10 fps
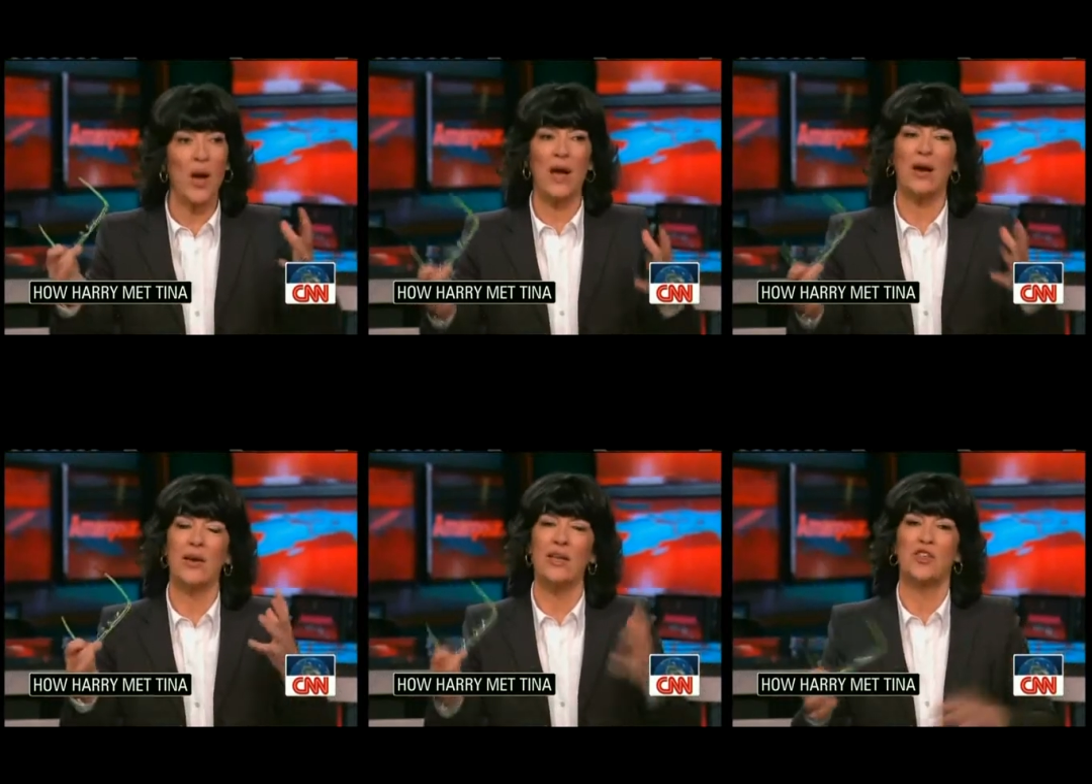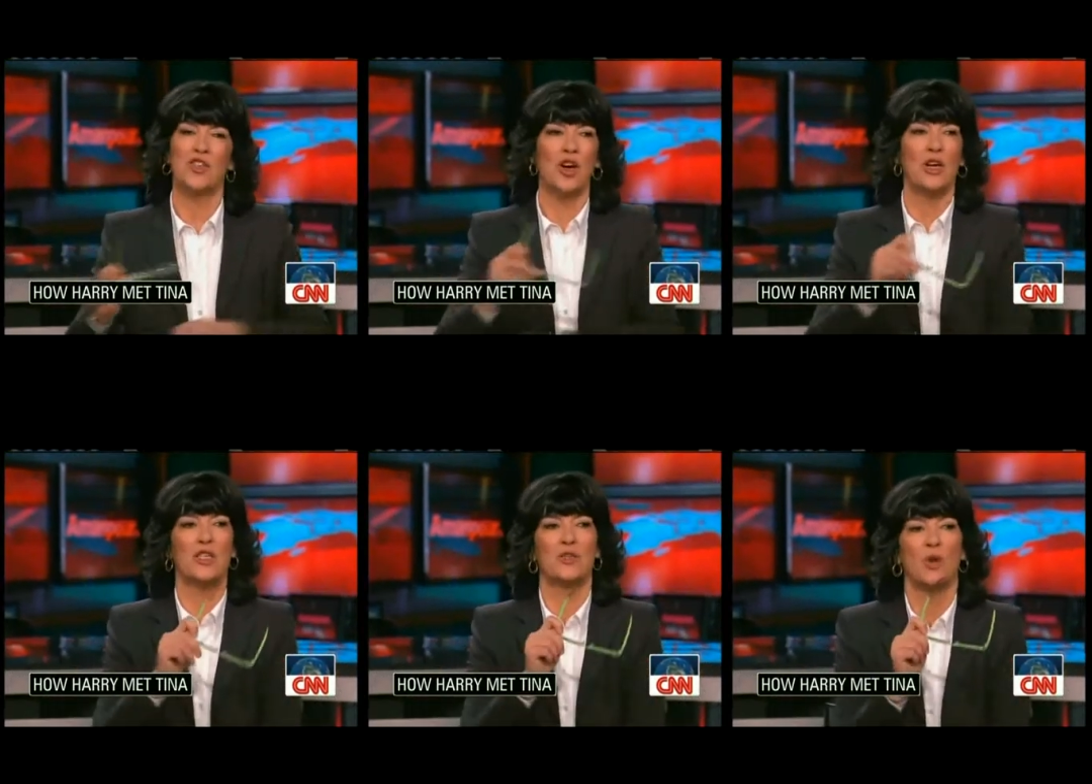Where is
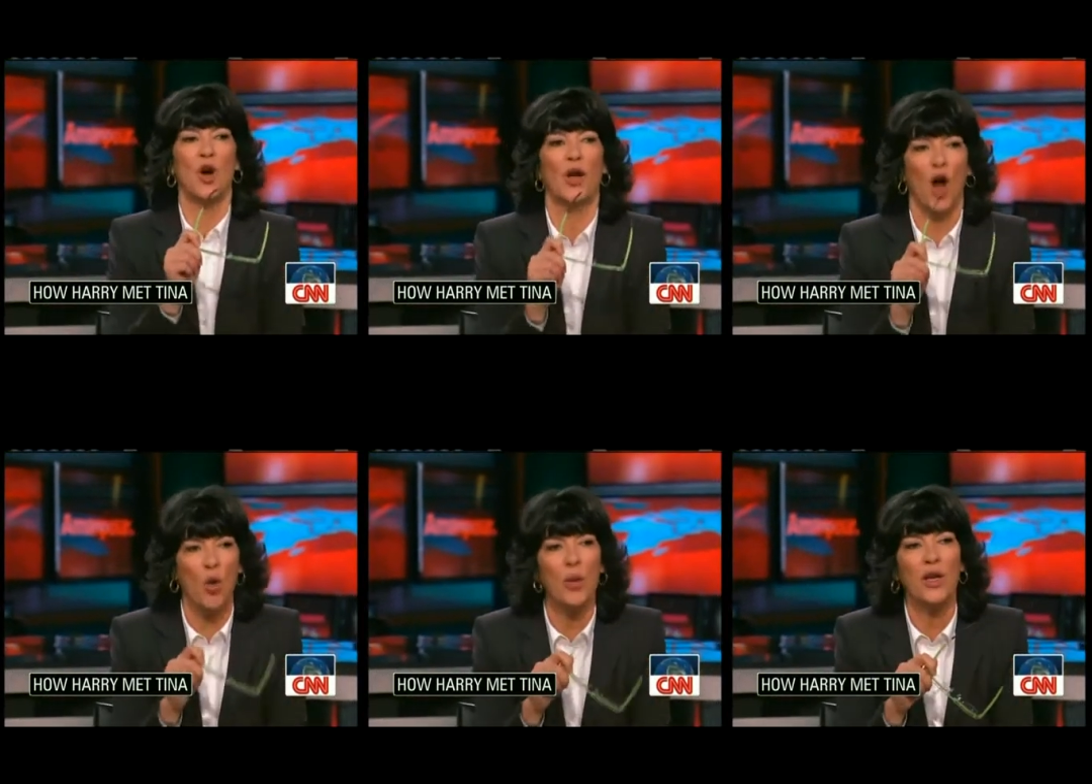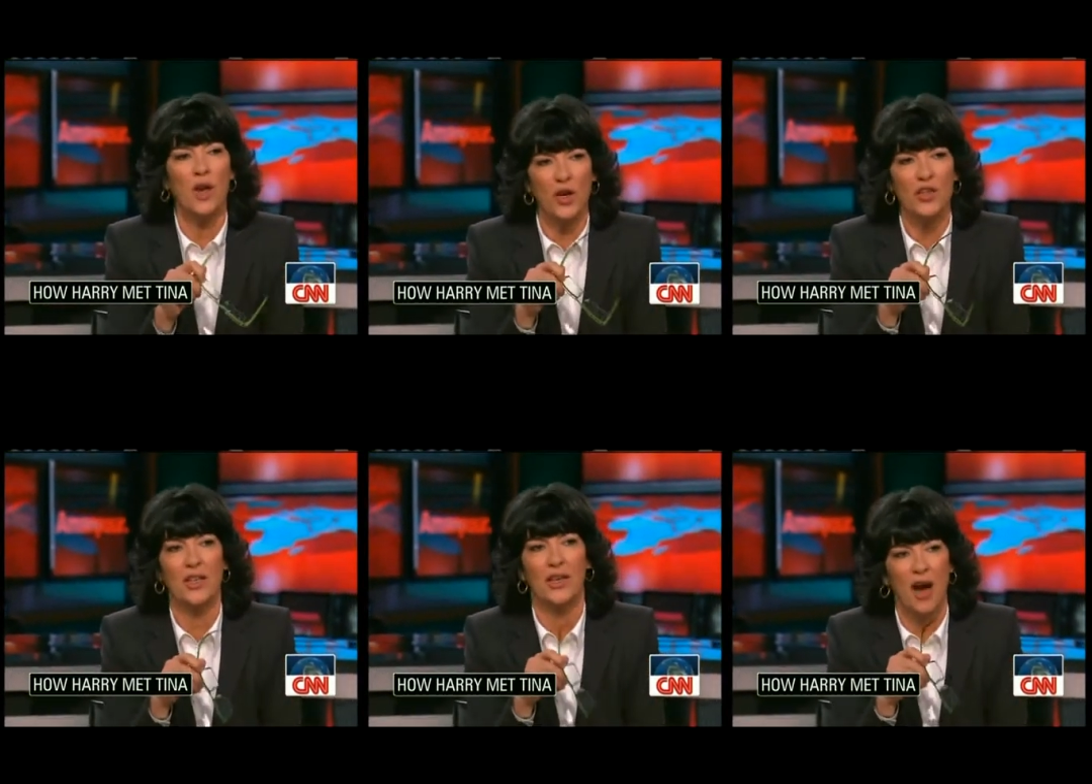journalism going? Are we going
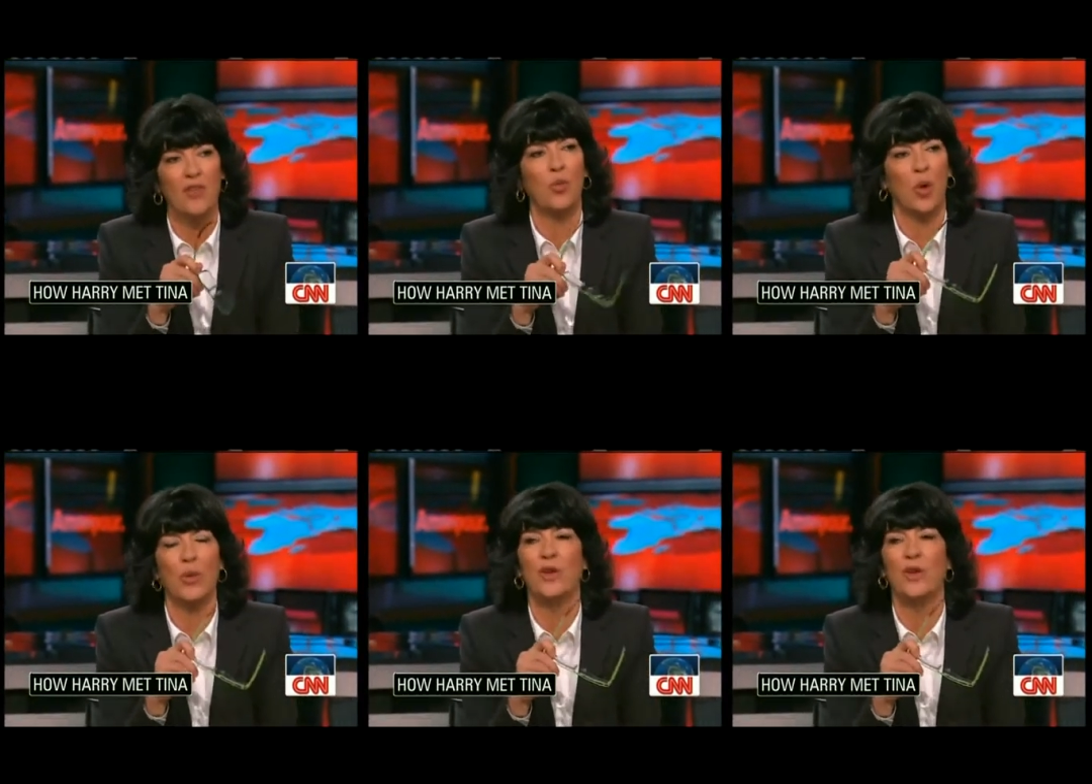to love what